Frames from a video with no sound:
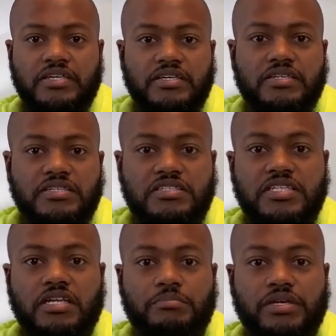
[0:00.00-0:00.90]

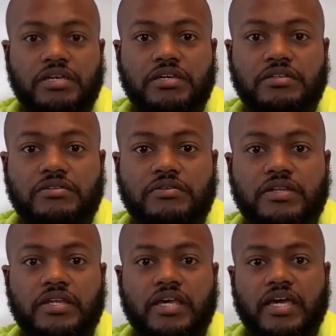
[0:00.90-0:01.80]
Centipede,
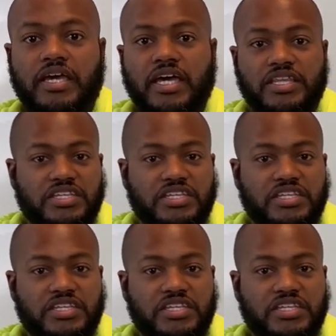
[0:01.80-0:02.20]
and then